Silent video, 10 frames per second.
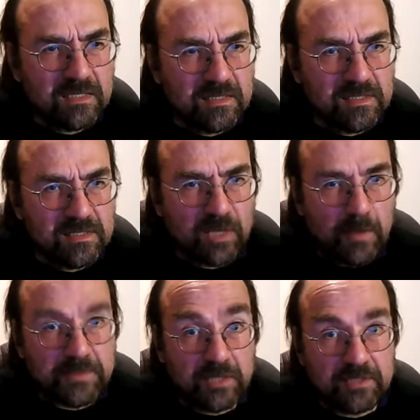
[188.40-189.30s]
So
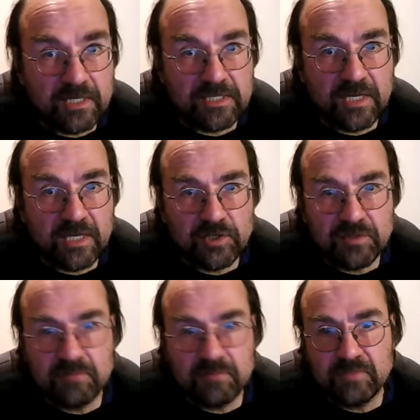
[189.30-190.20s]

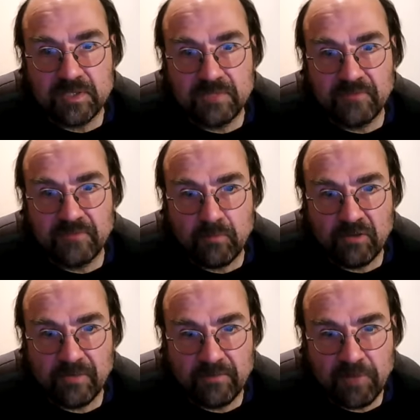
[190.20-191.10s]
absolutization, just to very
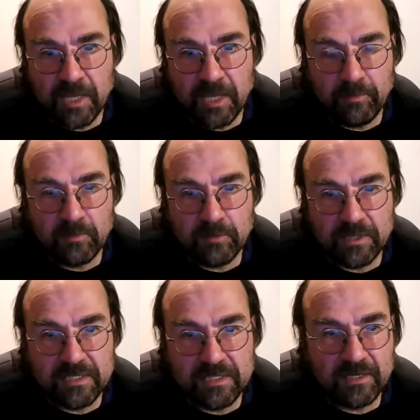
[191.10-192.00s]
briefly recap on what
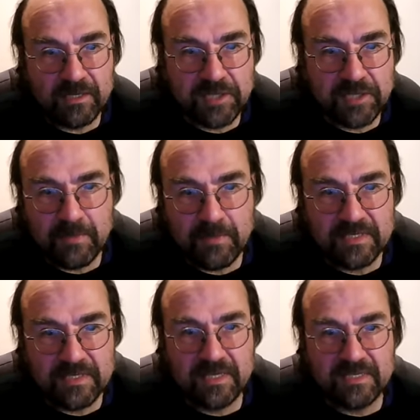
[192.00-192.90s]
I said last time,
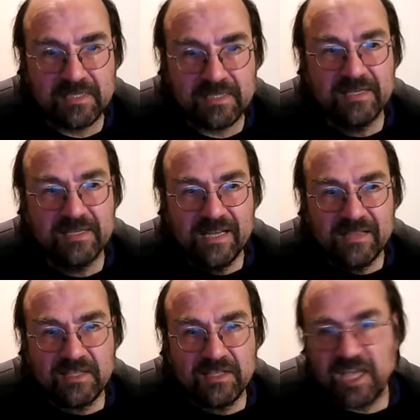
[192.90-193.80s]
is
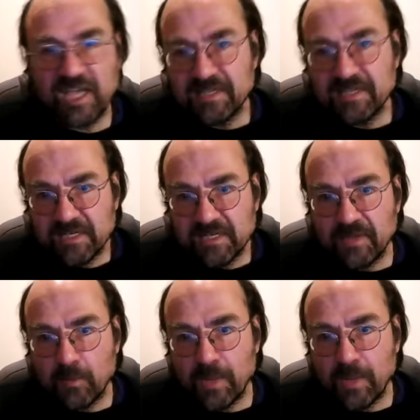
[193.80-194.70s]
the tendency to
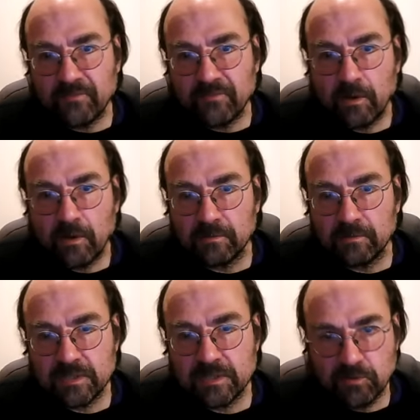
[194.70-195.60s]
think we have the whole
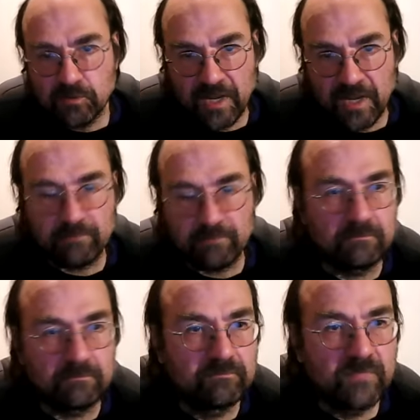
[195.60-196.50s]
story
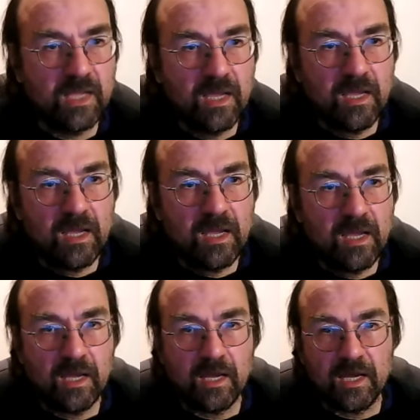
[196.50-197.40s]

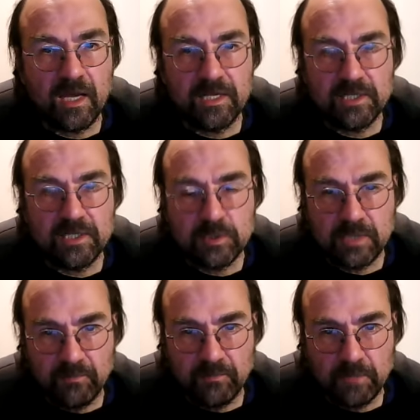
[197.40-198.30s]
at each
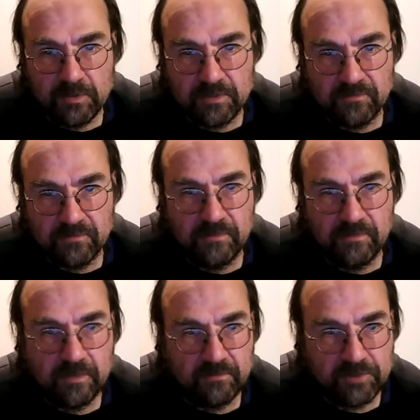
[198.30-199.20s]
given moment of
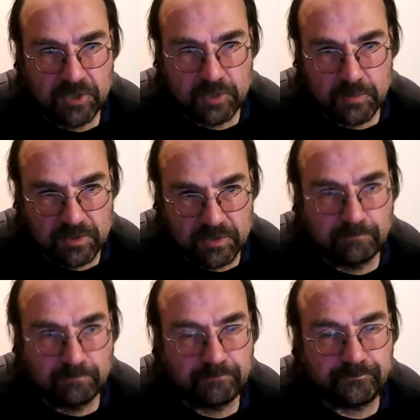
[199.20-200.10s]
judgment.
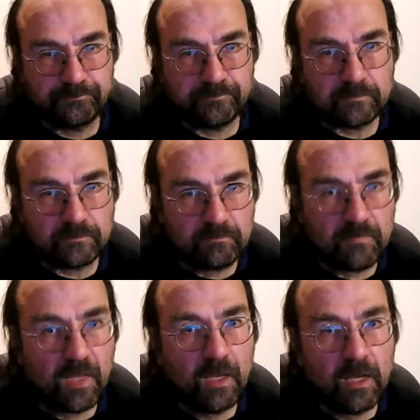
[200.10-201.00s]

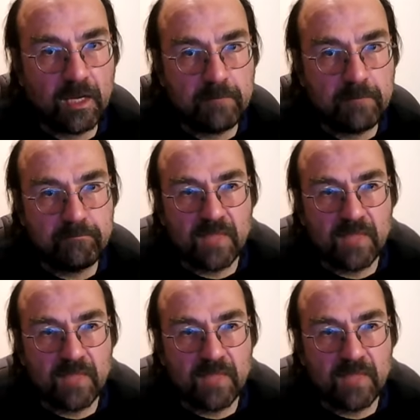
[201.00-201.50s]
And